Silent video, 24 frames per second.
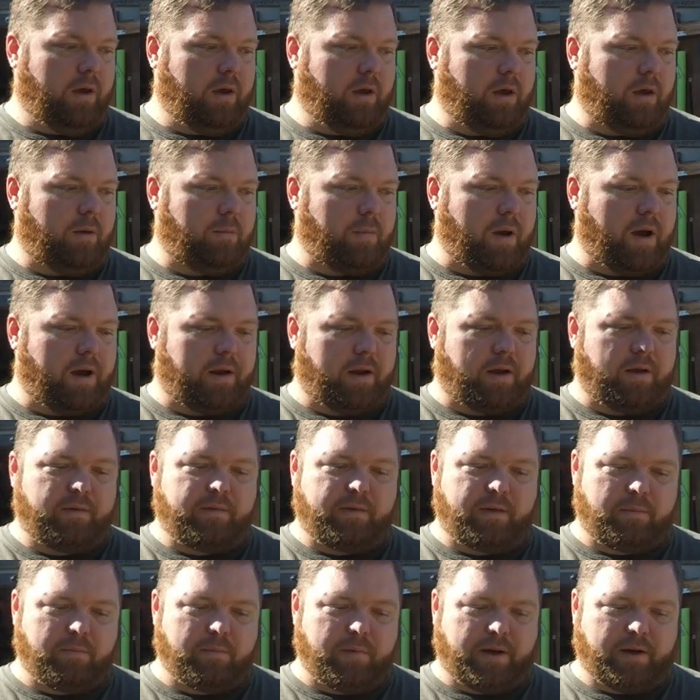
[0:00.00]
It might not
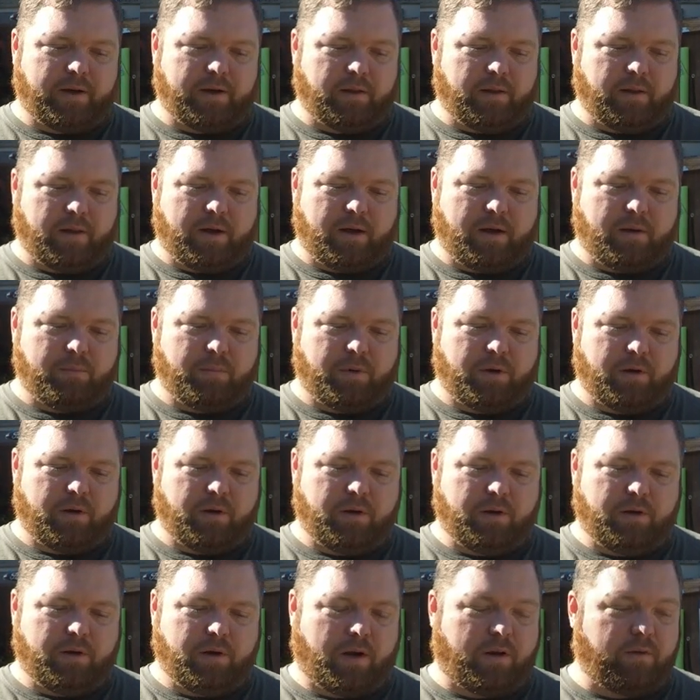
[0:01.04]
seem like a lot, but
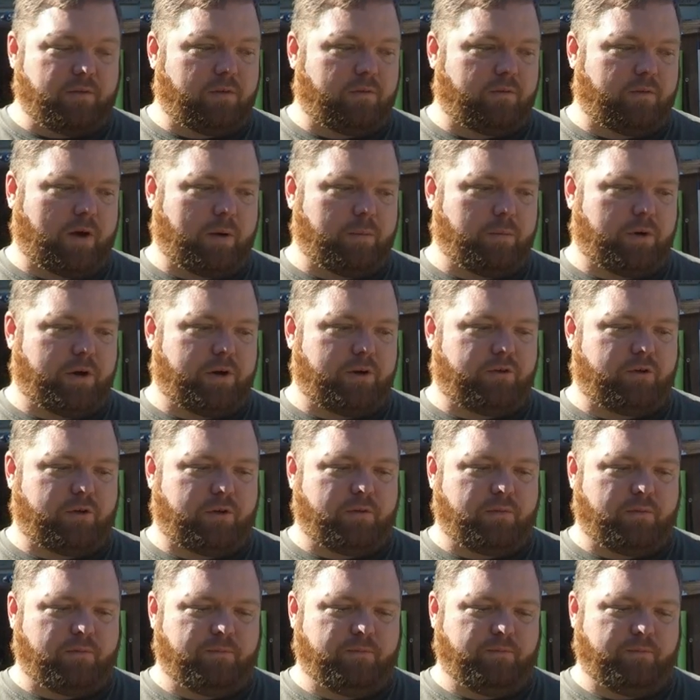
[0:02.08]
constant
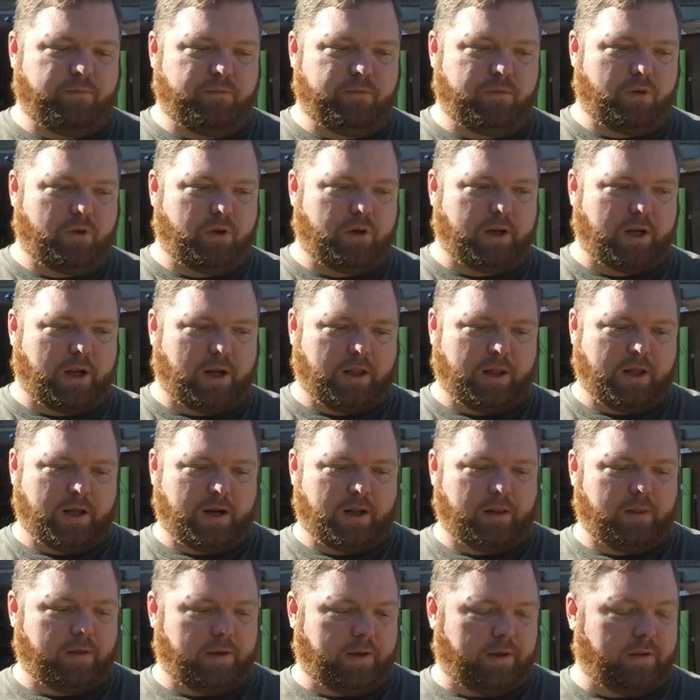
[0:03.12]
vibration, you got a lot
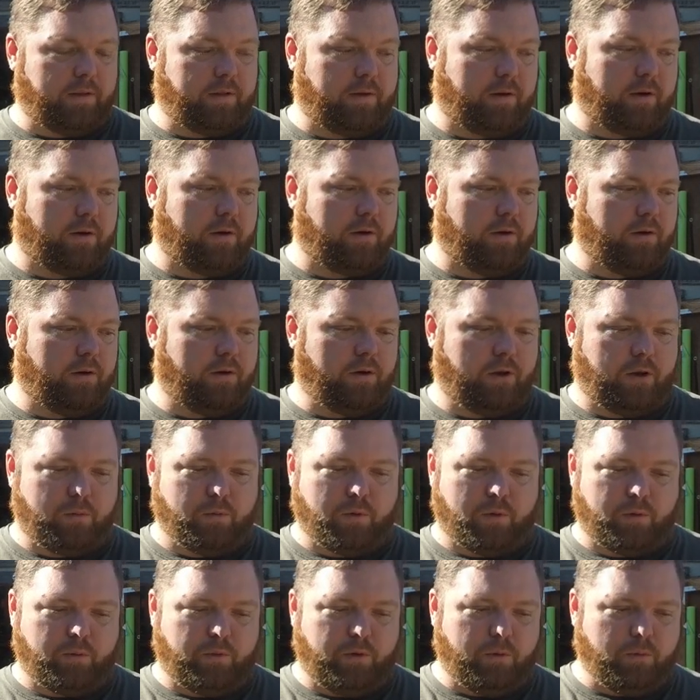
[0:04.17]
of length here. You
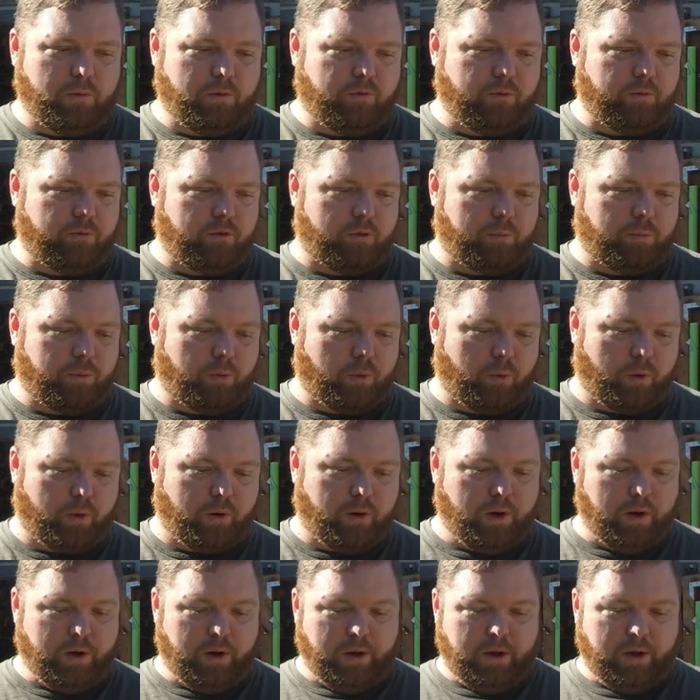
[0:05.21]
want some support.